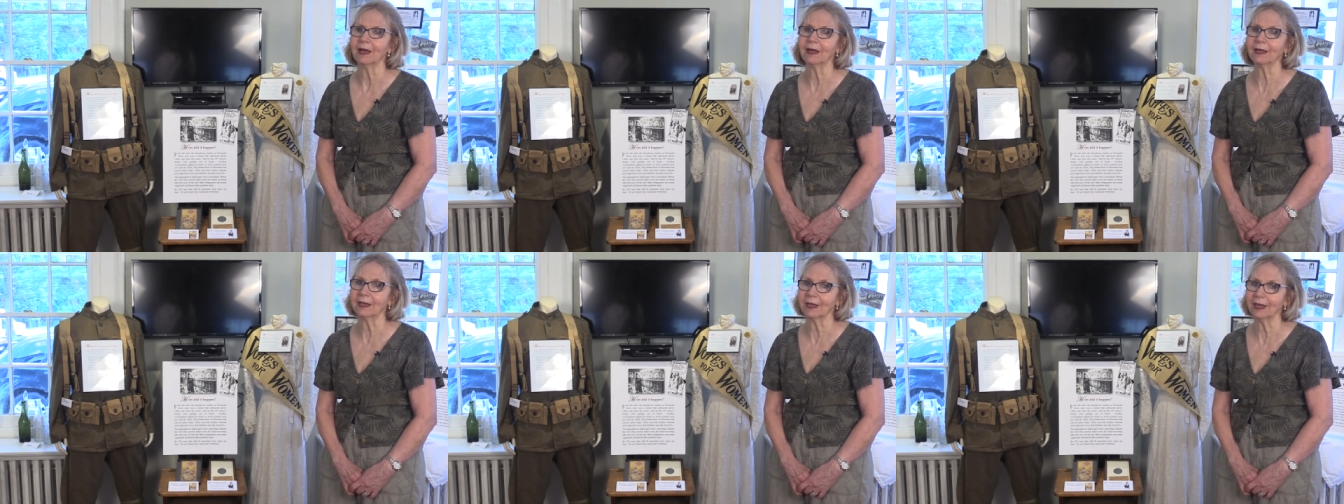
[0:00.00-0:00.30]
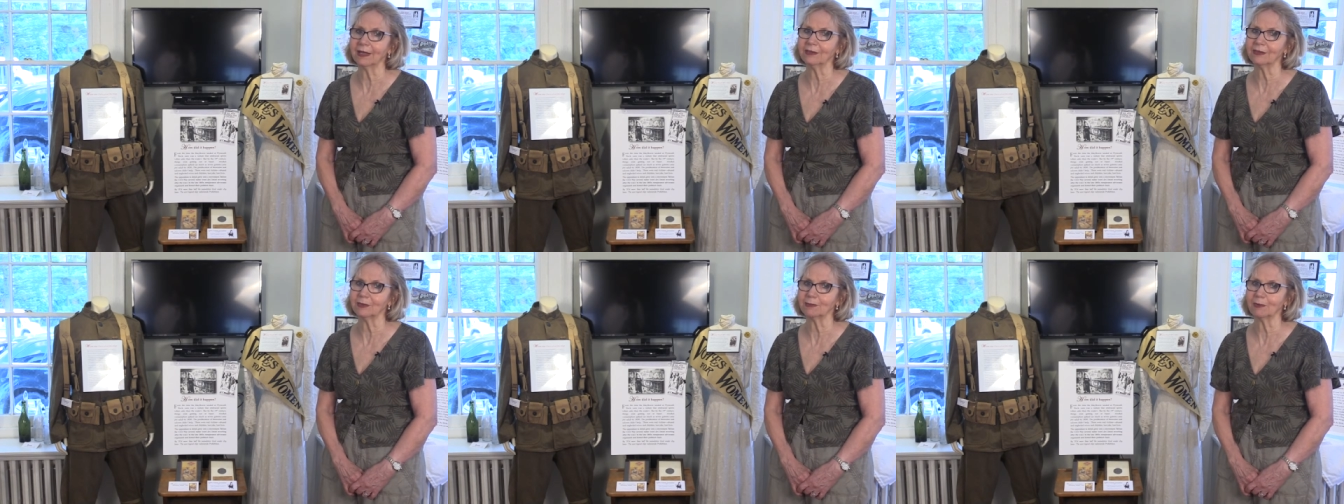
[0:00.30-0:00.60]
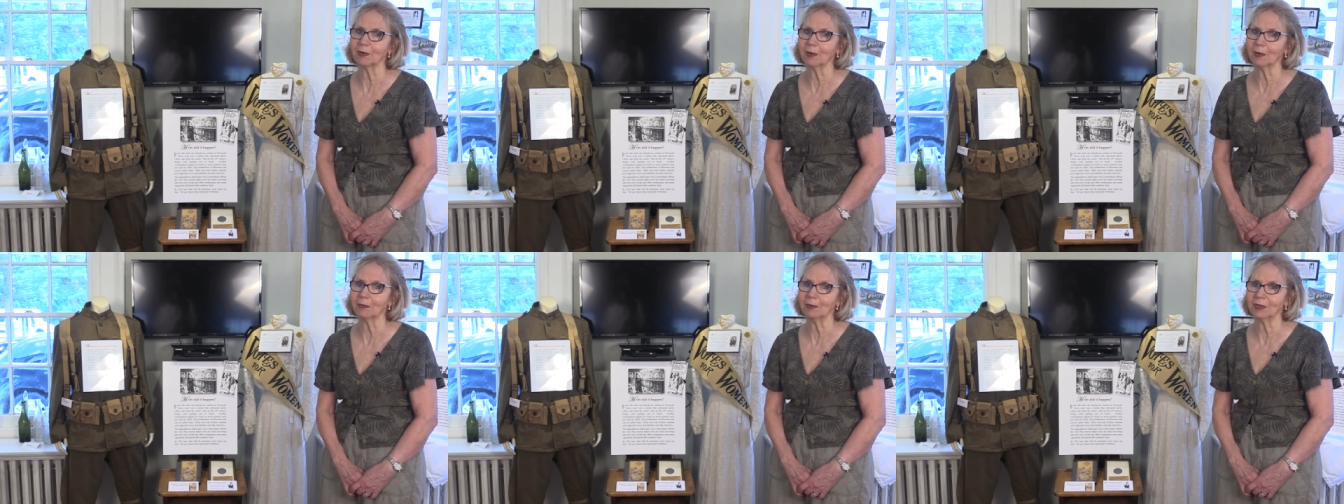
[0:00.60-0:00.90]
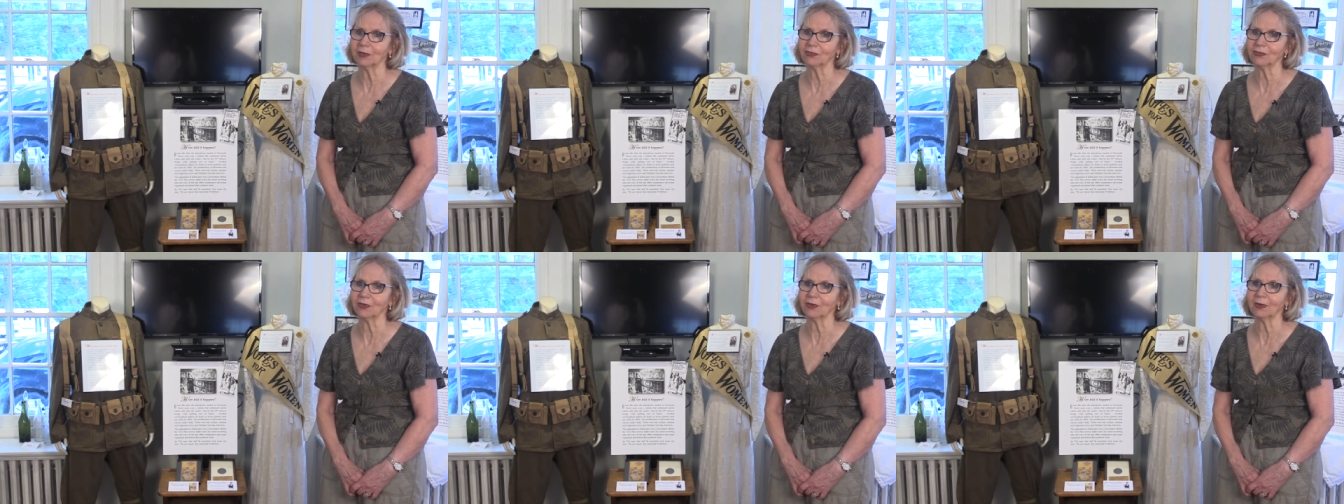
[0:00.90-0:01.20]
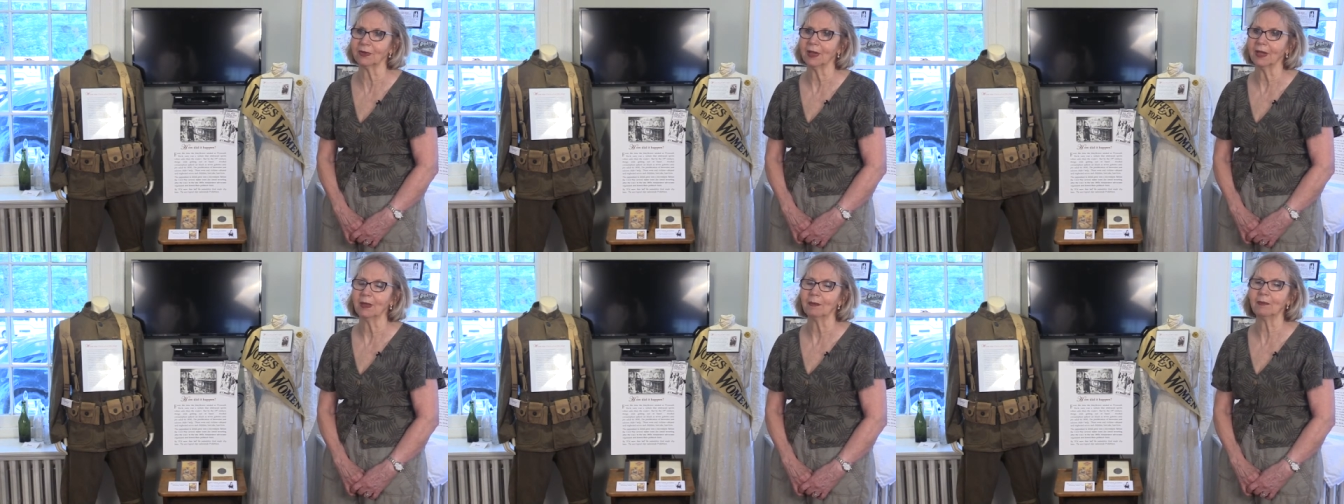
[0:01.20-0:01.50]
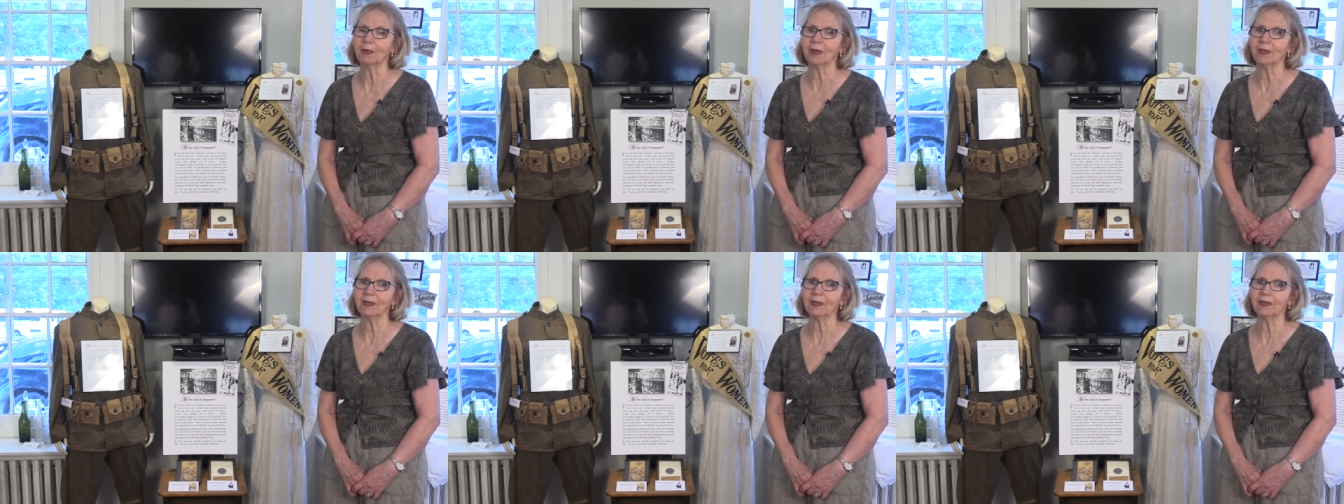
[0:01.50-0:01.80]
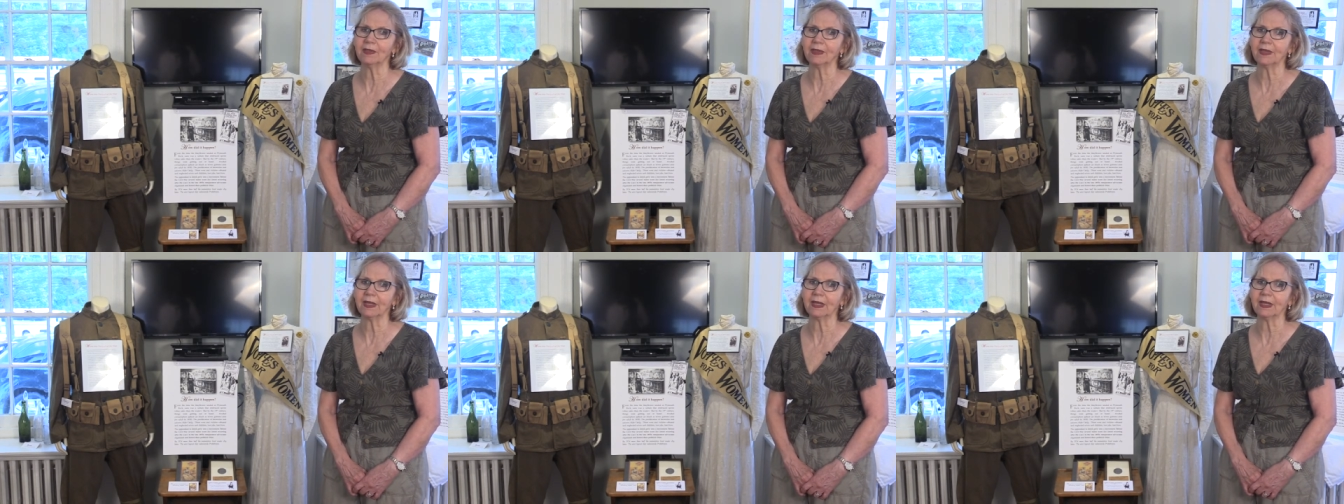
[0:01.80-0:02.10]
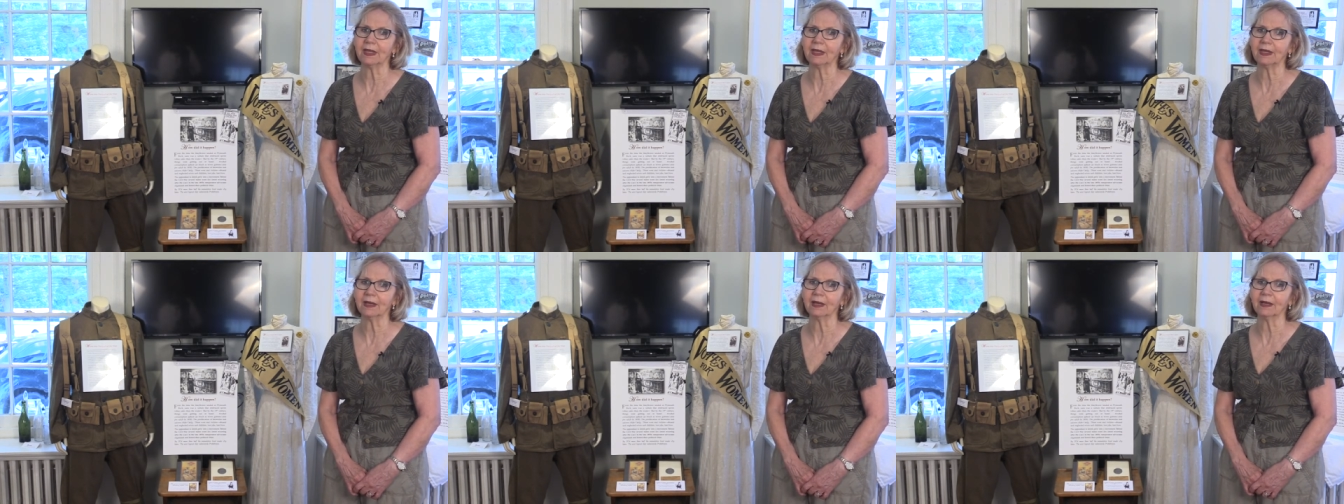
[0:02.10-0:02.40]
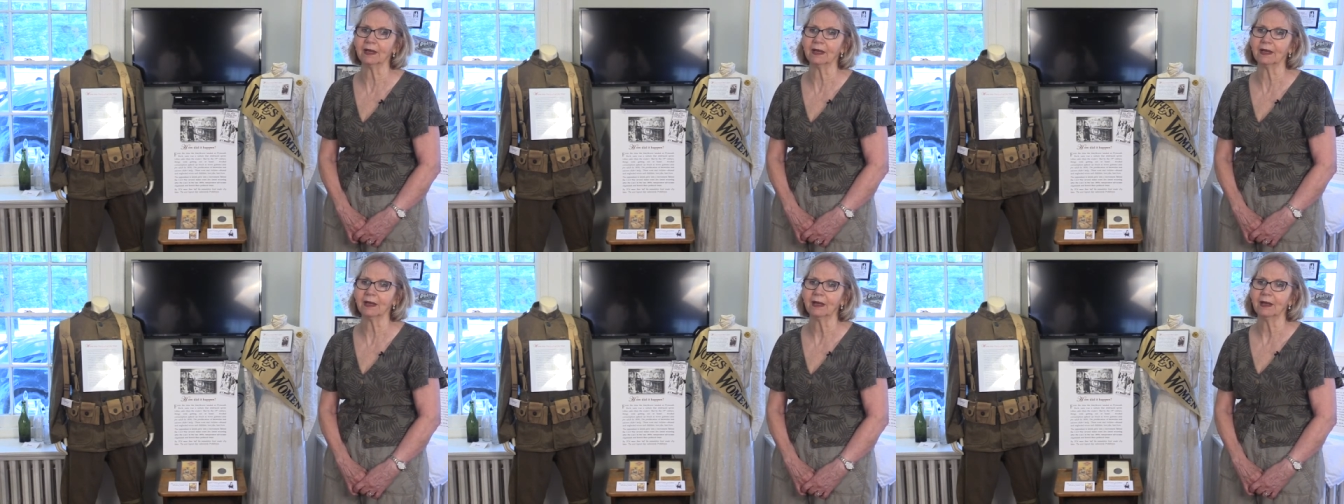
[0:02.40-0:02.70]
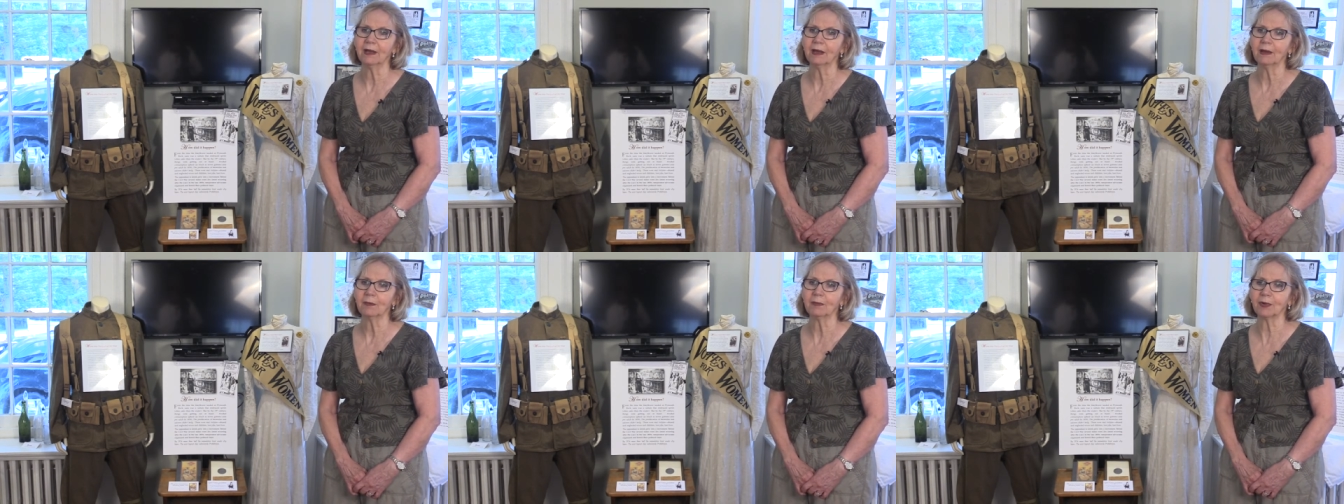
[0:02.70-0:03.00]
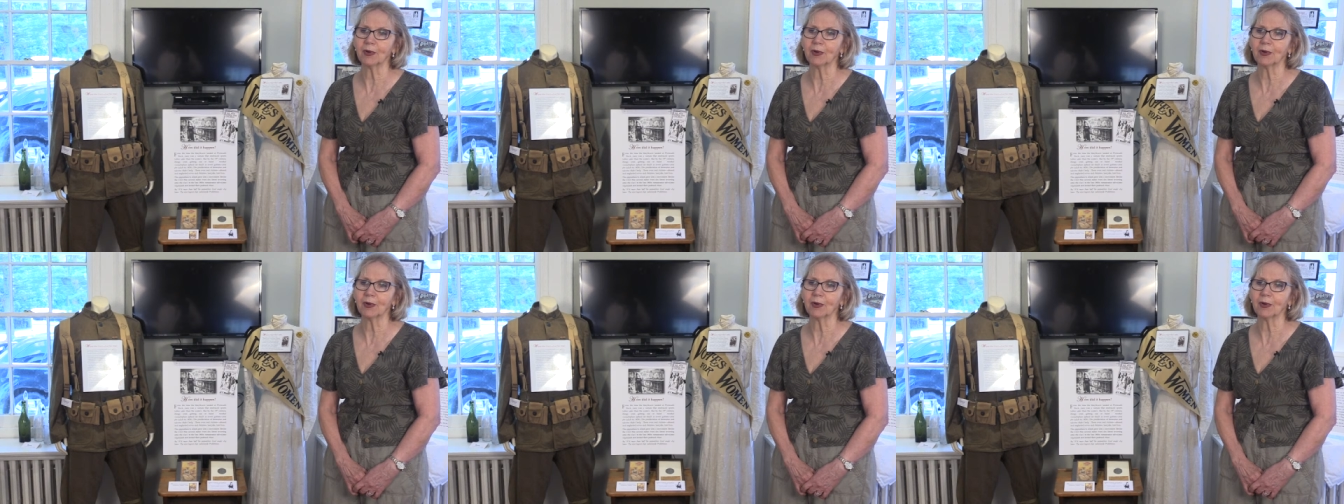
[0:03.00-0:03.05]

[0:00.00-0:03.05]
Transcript: against prohibition. But the uh,